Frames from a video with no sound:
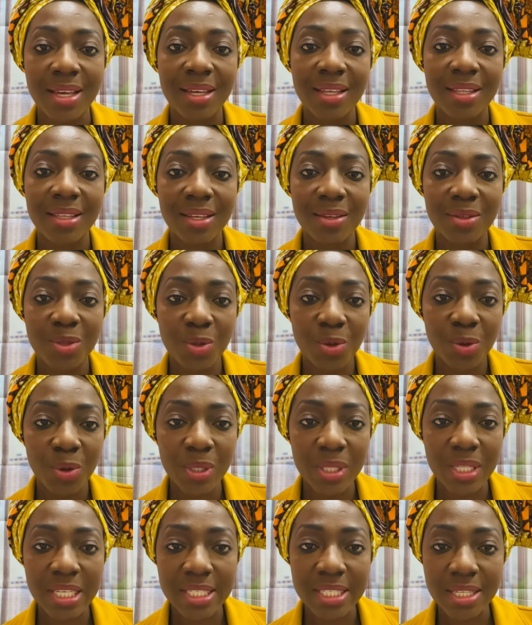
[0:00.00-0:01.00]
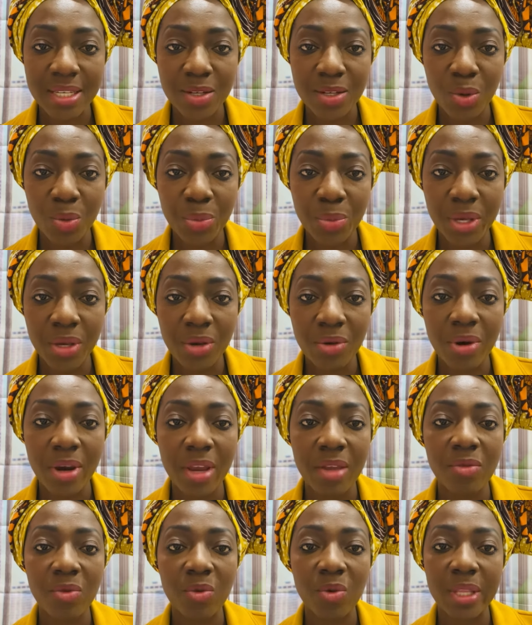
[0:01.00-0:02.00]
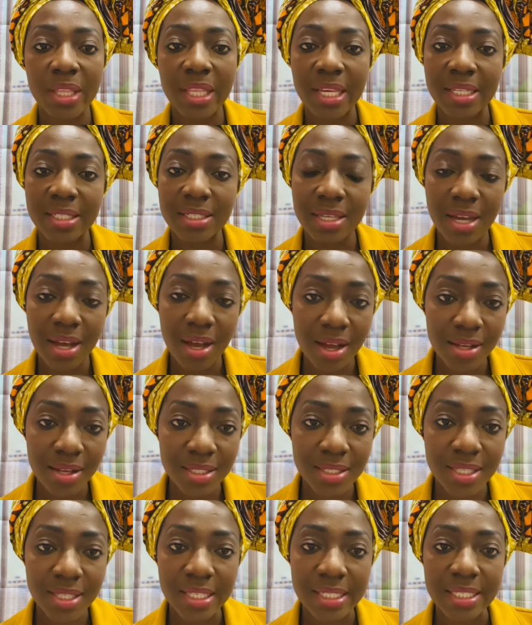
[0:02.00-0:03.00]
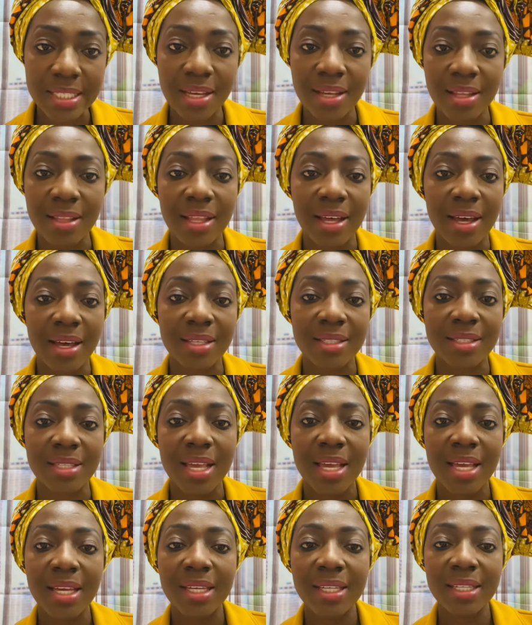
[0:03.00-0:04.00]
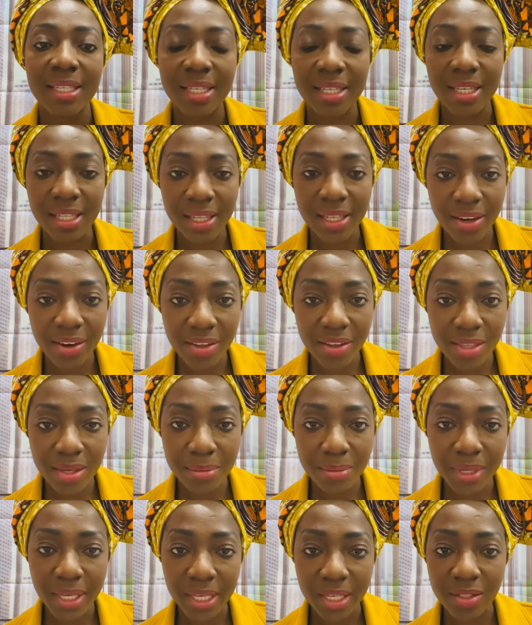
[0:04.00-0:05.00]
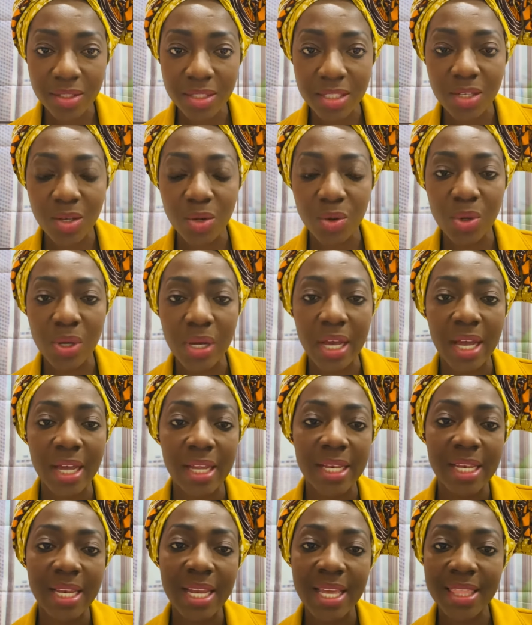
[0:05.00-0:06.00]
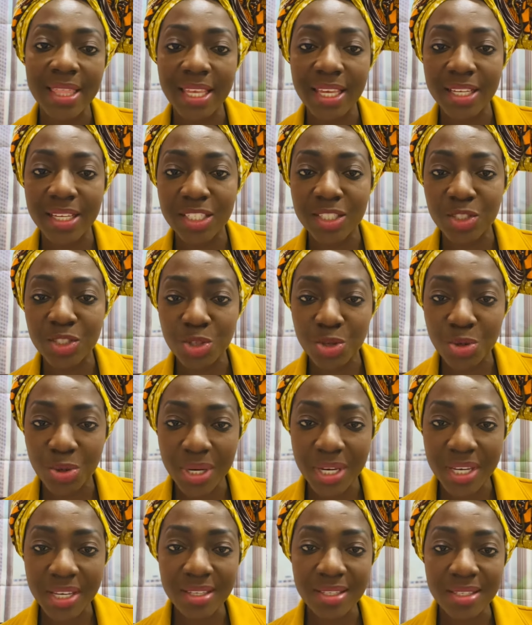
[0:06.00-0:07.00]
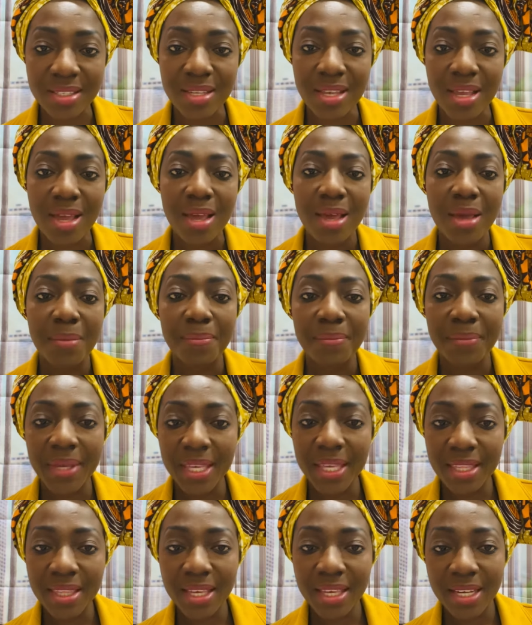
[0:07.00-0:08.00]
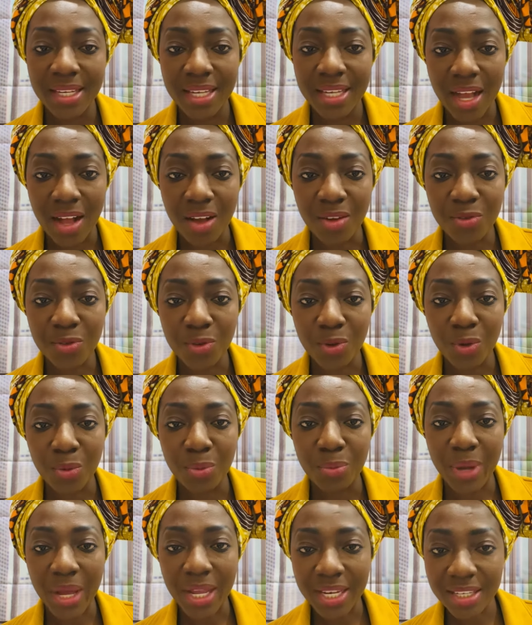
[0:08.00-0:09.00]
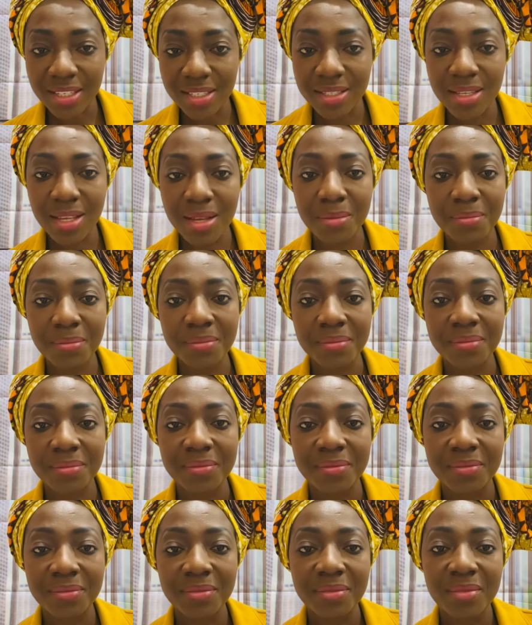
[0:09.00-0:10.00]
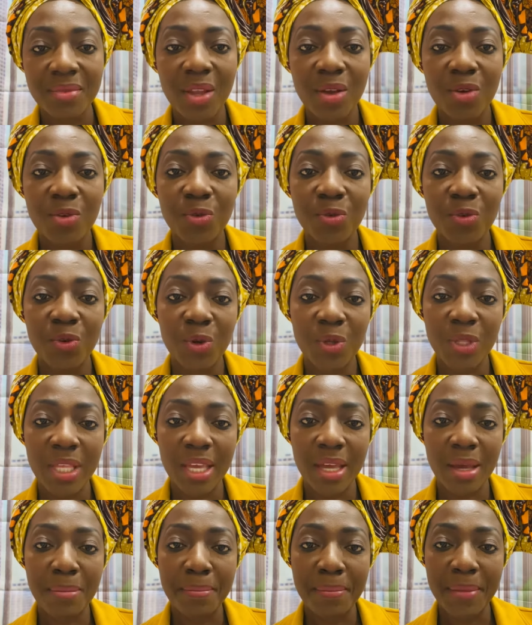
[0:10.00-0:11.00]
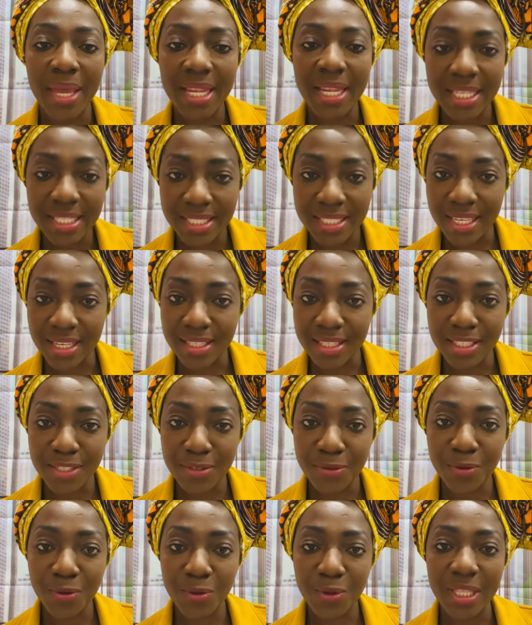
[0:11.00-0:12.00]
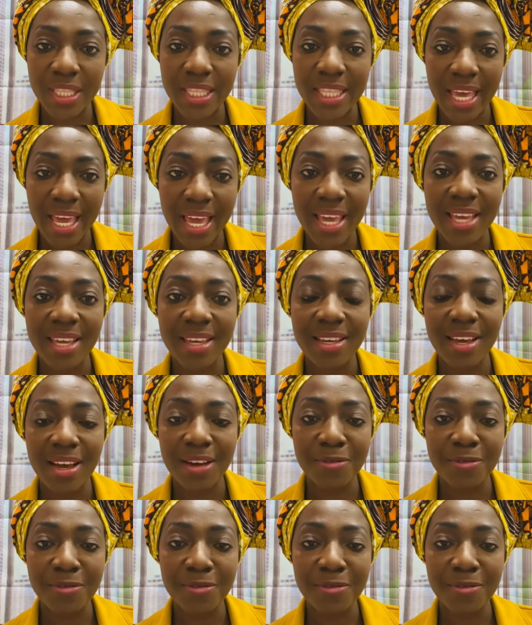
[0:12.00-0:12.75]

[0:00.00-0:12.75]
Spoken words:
Their throat is an open grave. With their tongues they tell lies. Declare them guilty, O God. Let their intrigues be their downfall. Banish them, for they are many saints, for they have